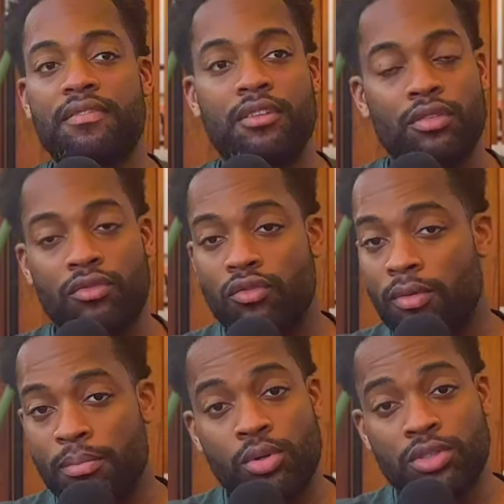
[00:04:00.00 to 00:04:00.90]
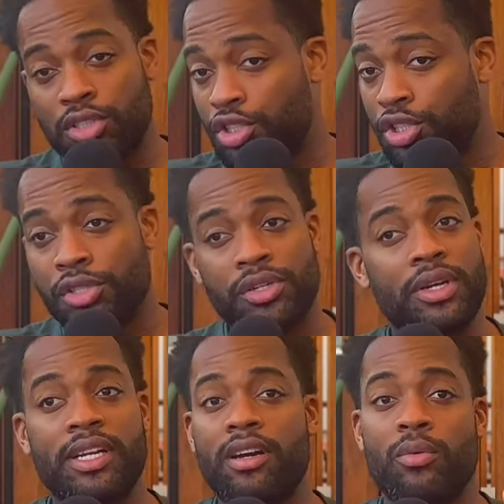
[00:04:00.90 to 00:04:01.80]
the reports are true
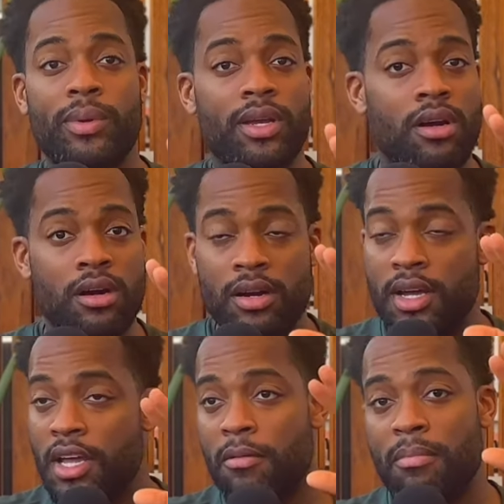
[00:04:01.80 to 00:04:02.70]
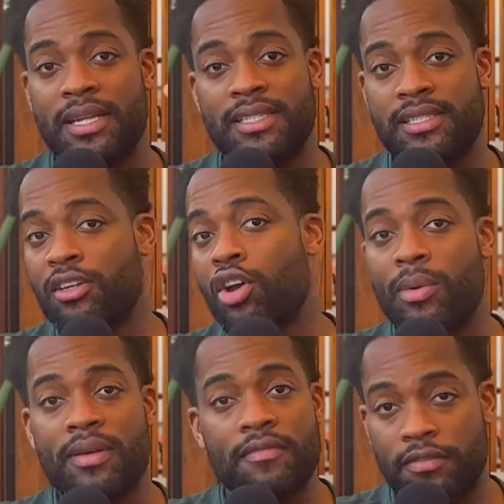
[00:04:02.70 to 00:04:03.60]
and now we are meant to go
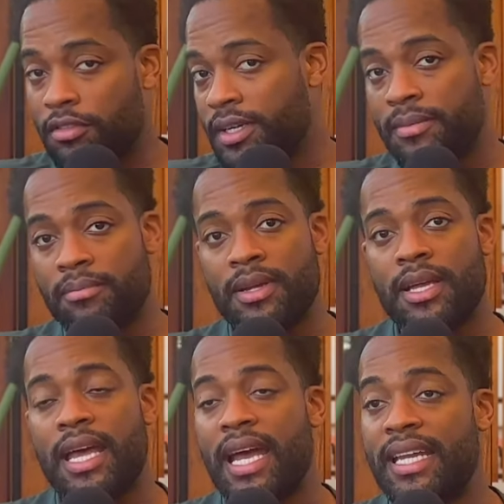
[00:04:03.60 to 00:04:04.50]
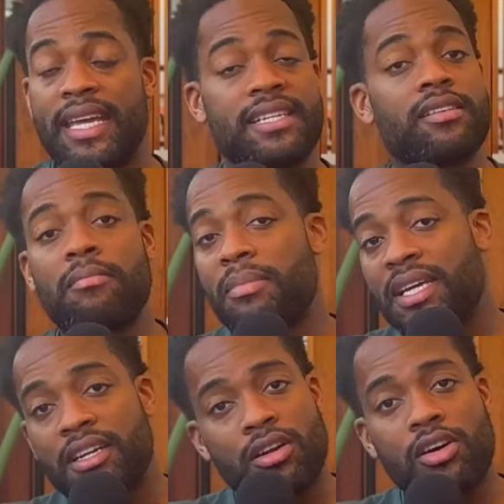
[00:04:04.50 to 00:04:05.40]
in for him and he ends up being
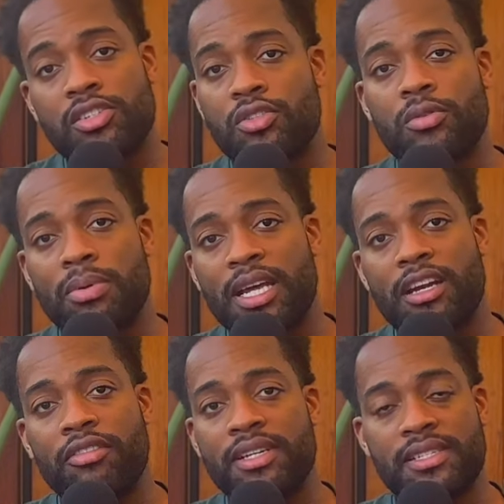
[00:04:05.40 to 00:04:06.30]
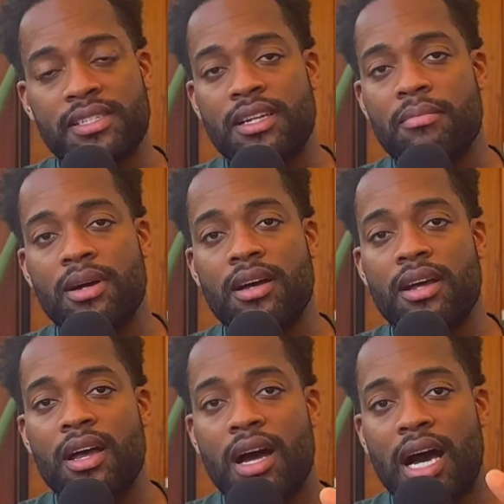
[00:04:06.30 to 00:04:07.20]
an Arsenal player in the summer,
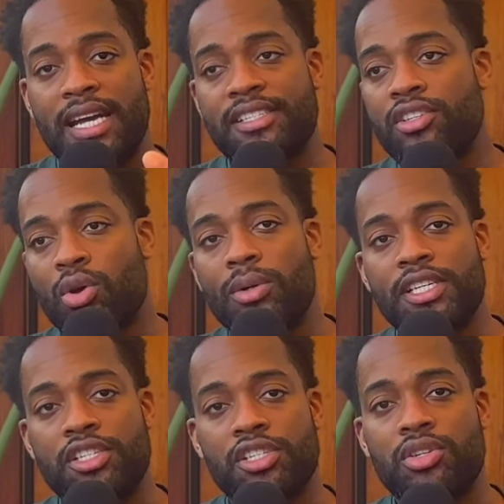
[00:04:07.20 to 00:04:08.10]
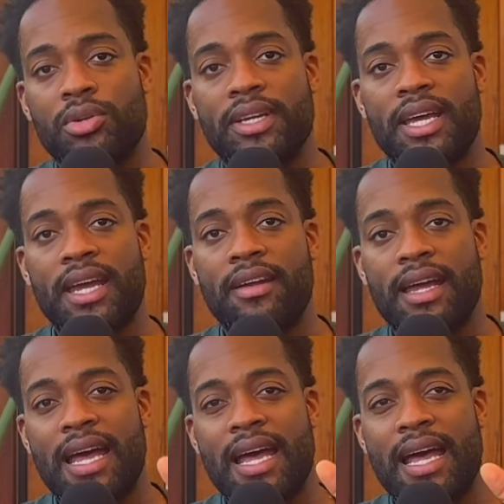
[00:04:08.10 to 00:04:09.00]
I totally just look at
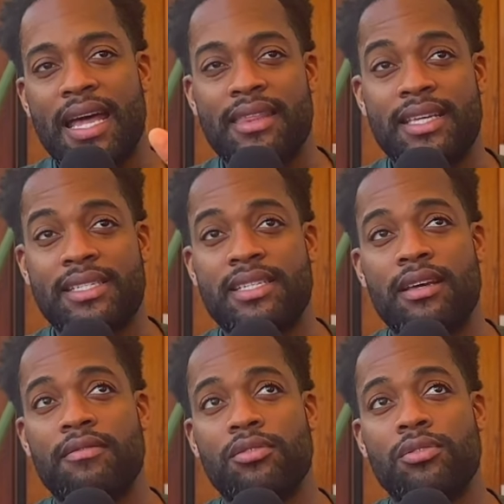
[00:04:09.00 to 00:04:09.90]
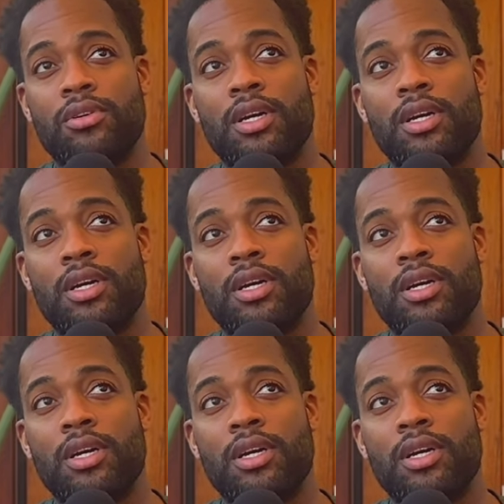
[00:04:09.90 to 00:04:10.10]
this level.